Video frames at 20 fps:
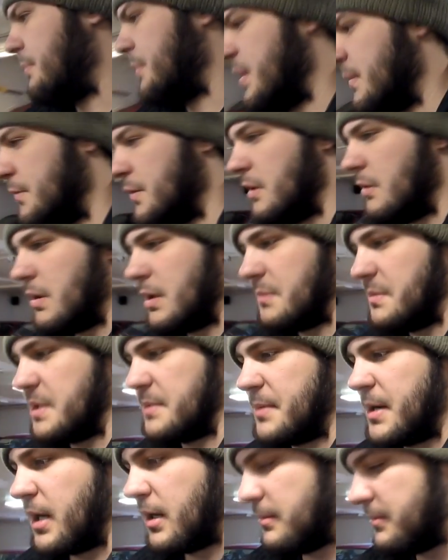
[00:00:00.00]
if you don't want to be
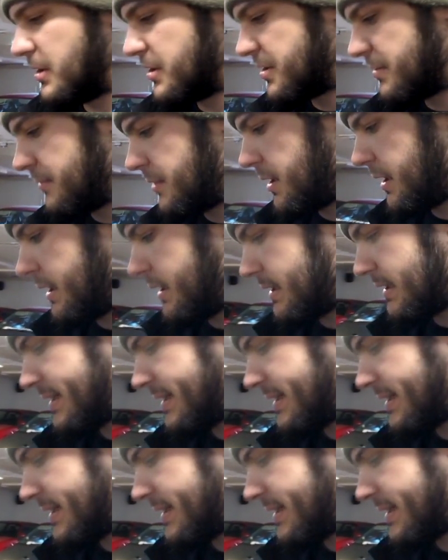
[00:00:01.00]
spending a bunch of money on